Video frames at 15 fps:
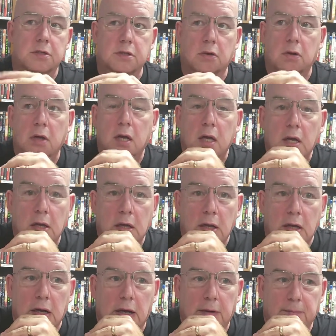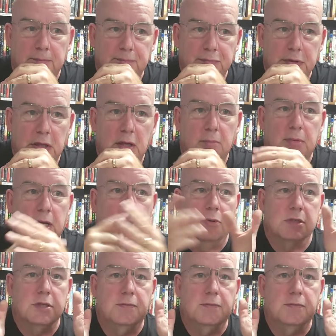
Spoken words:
So um, But anyways,